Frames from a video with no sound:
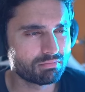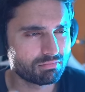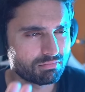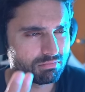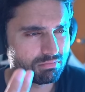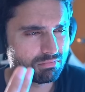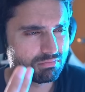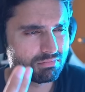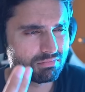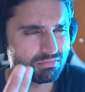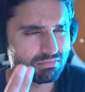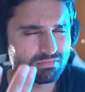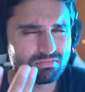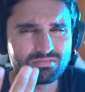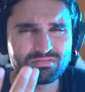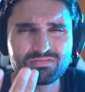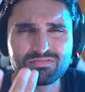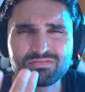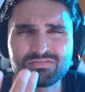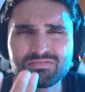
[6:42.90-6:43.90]
3
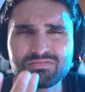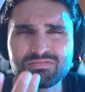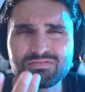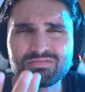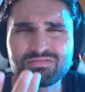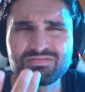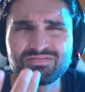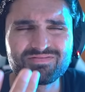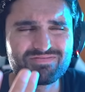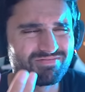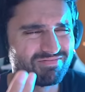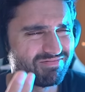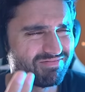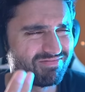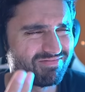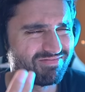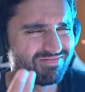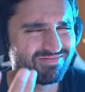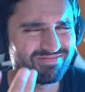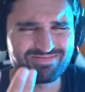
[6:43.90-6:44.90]
emulator? Considering
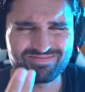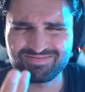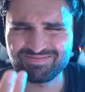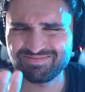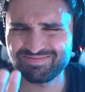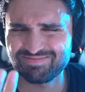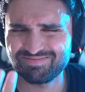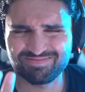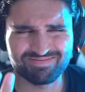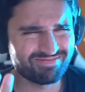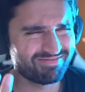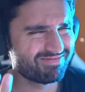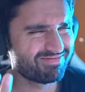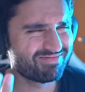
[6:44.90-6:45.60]
about half the